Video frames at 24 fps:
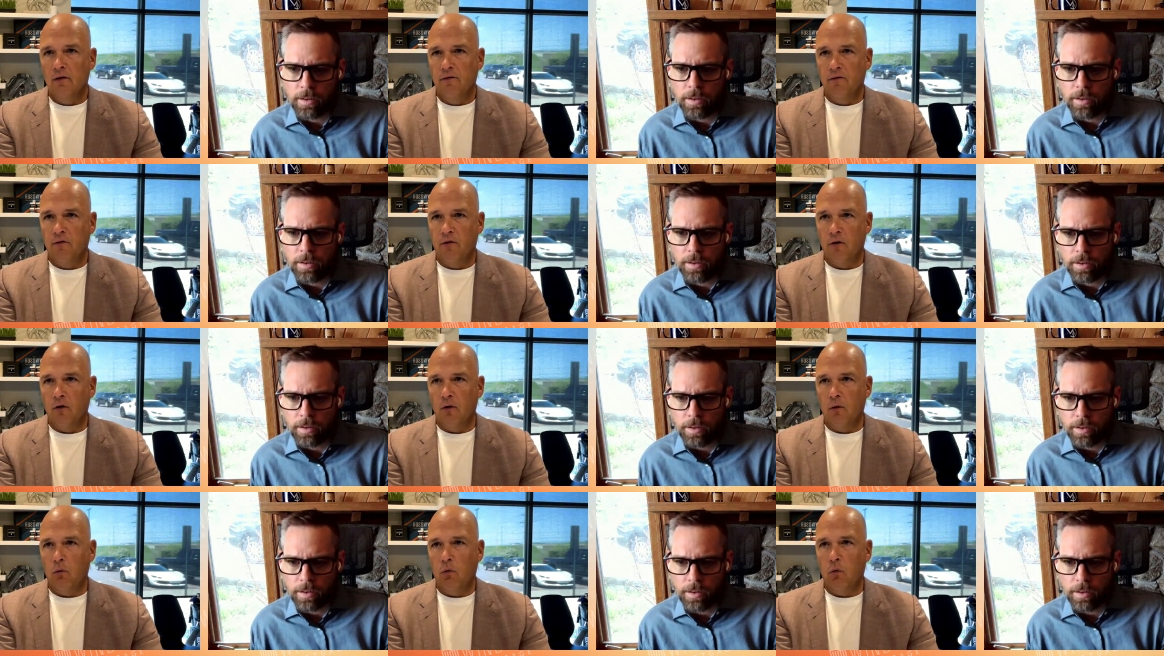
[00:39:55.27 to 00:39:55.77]

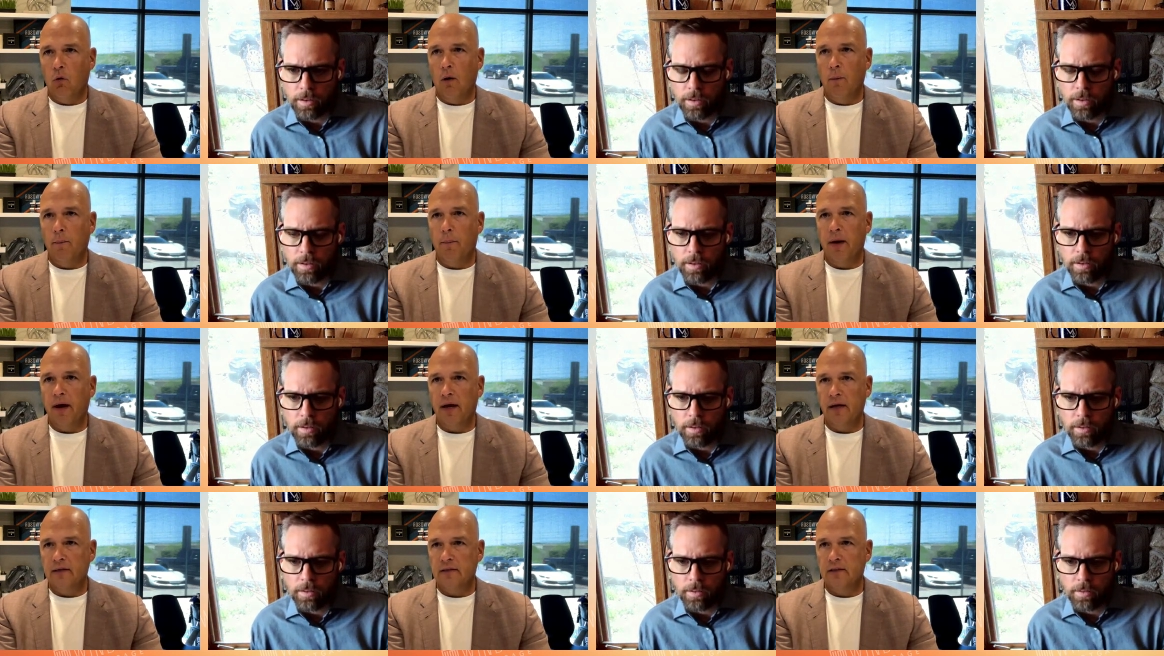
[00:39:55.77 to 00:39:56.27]
Speaker 1: for what
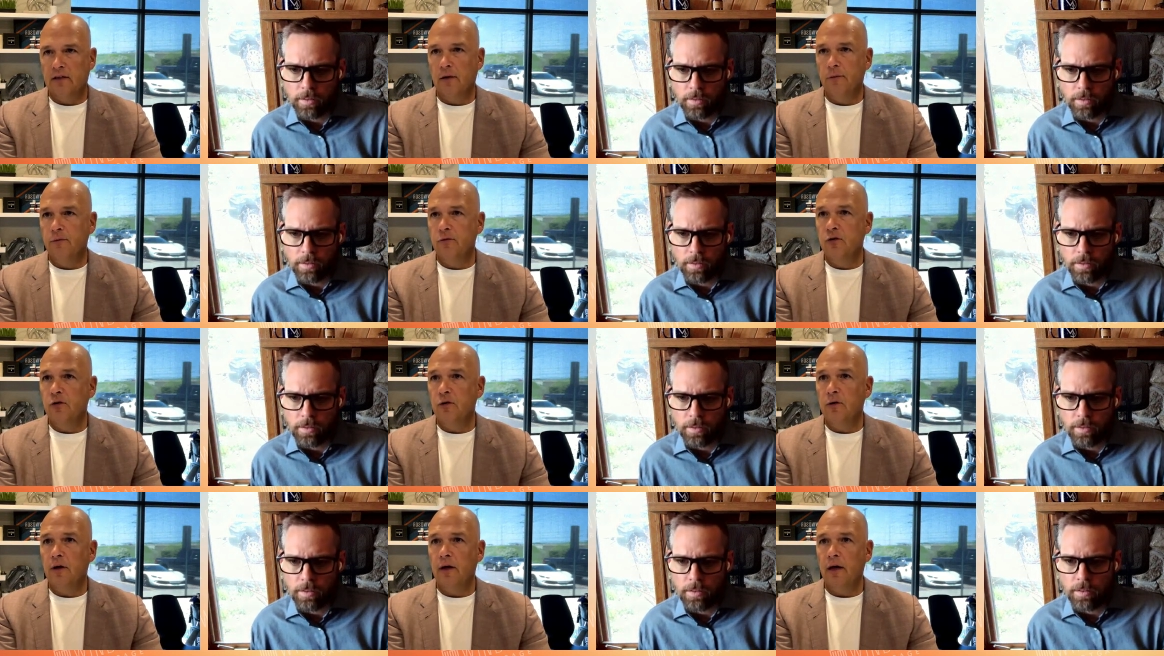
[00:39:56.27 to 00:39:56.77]
pay
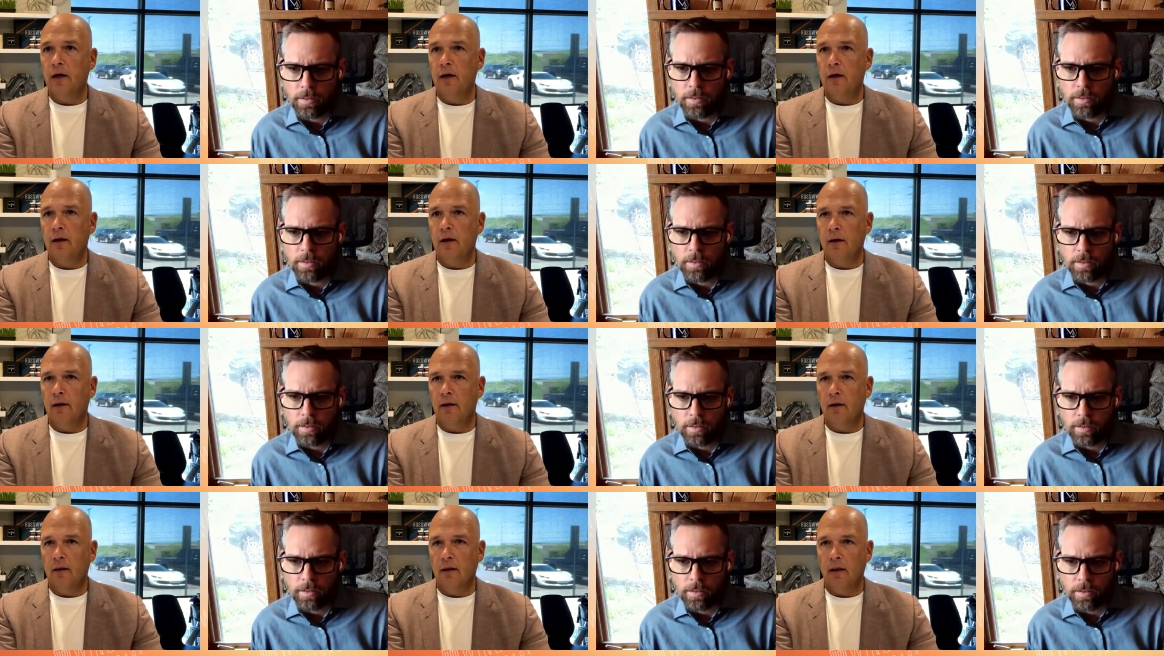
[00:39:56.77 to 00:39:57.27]
stubs you need,
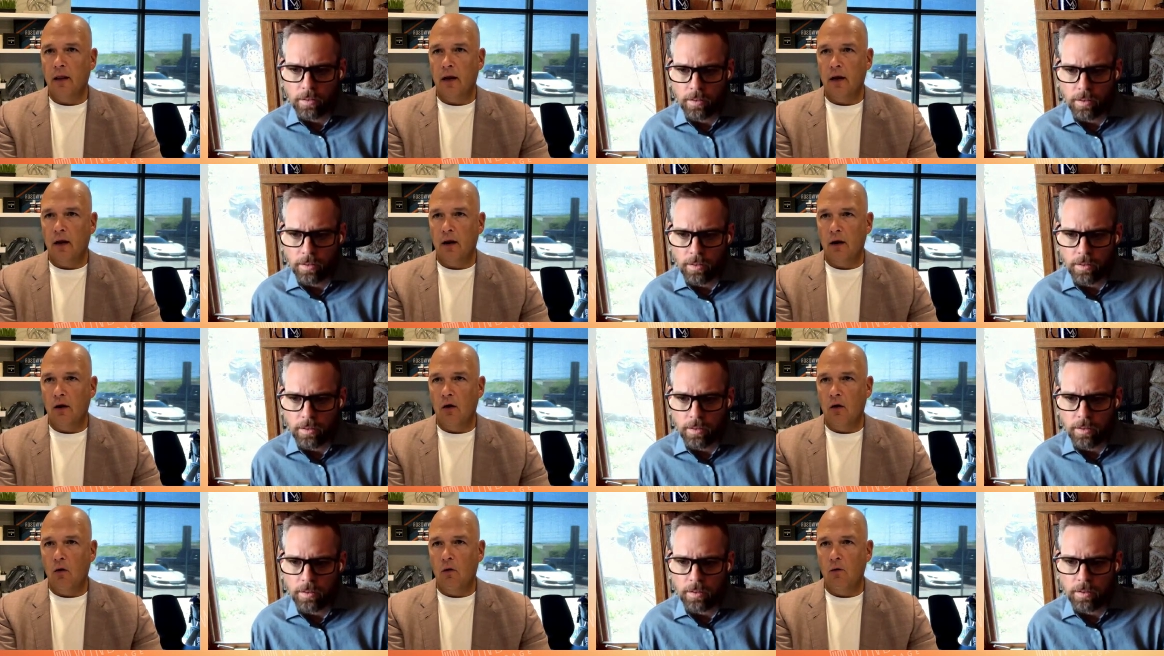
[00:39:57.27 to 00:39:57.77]
let
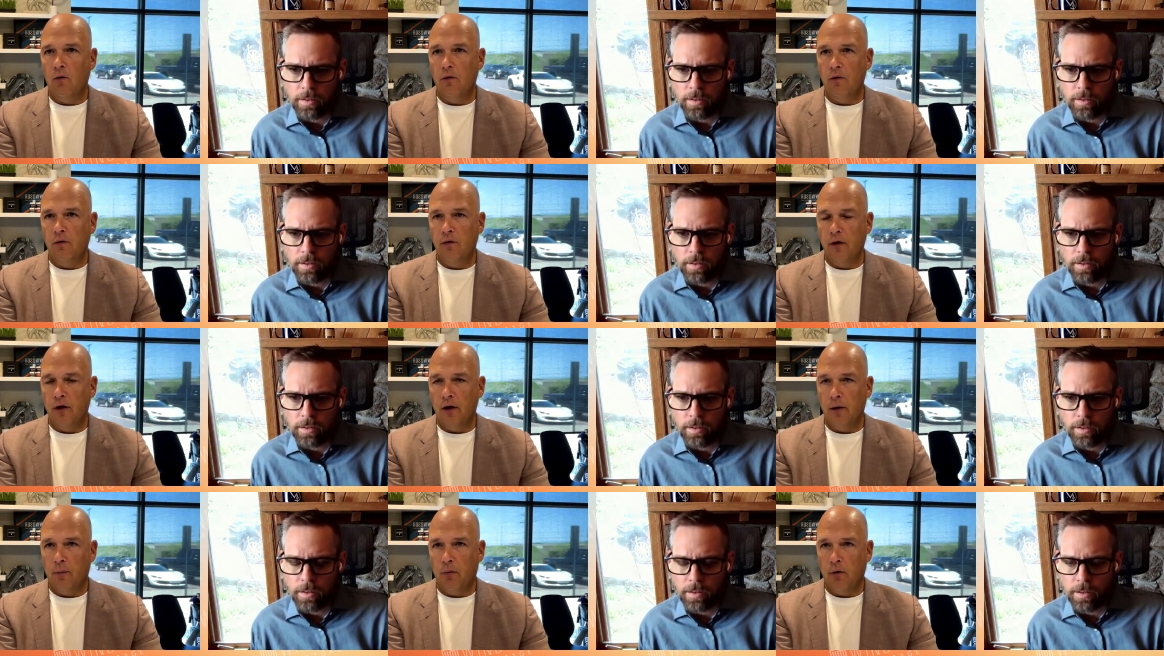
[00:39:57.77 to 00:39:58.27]
alone
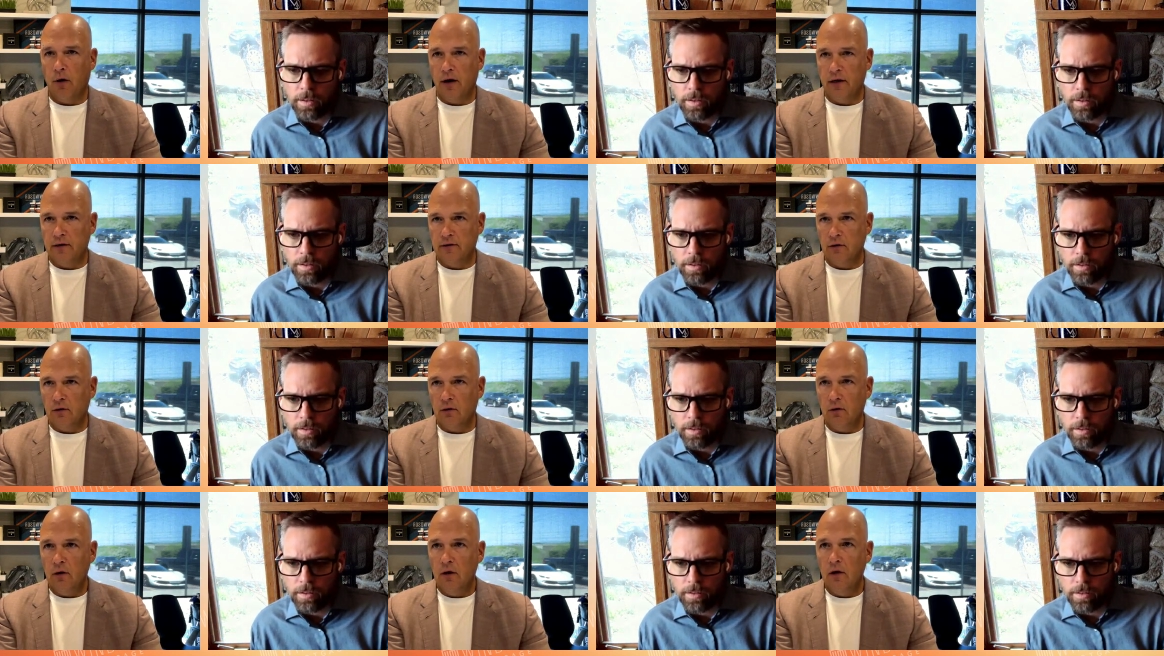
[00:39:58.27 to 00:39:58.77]
the
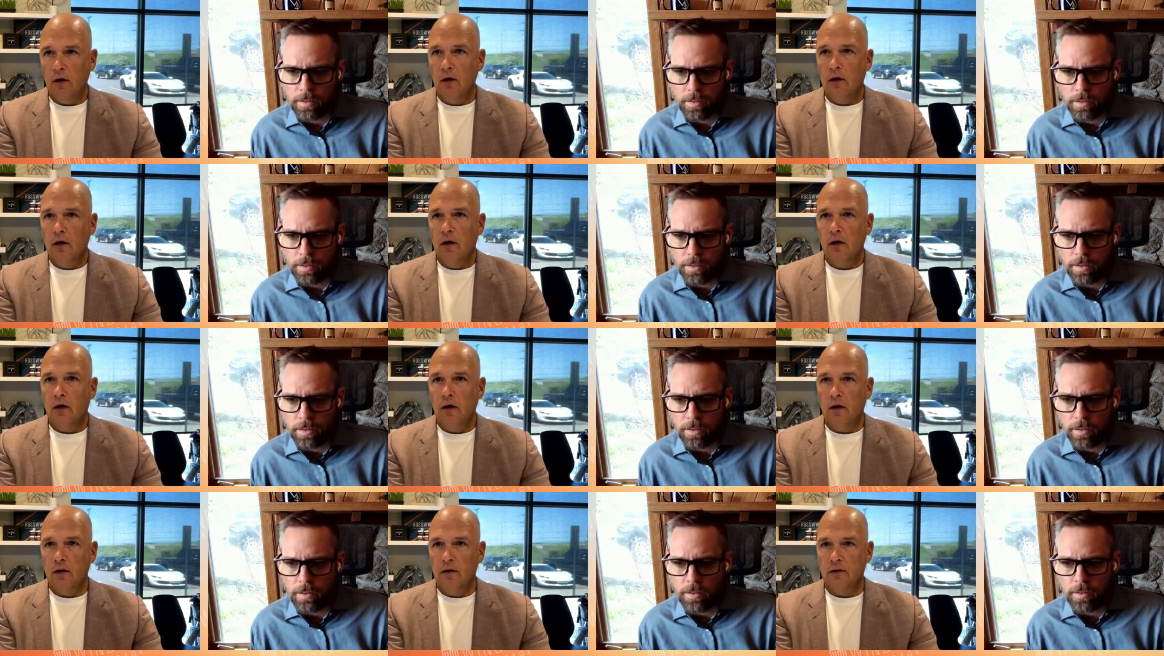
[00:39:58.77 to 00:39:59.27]
appraisal,
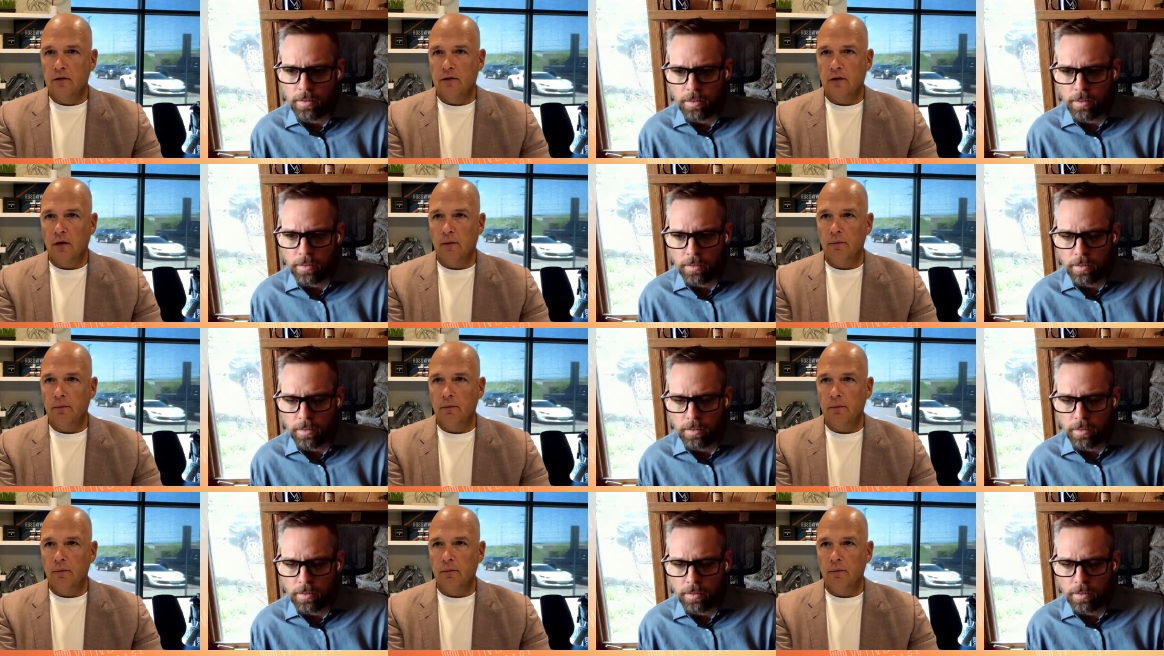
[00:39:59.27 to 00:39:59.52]
is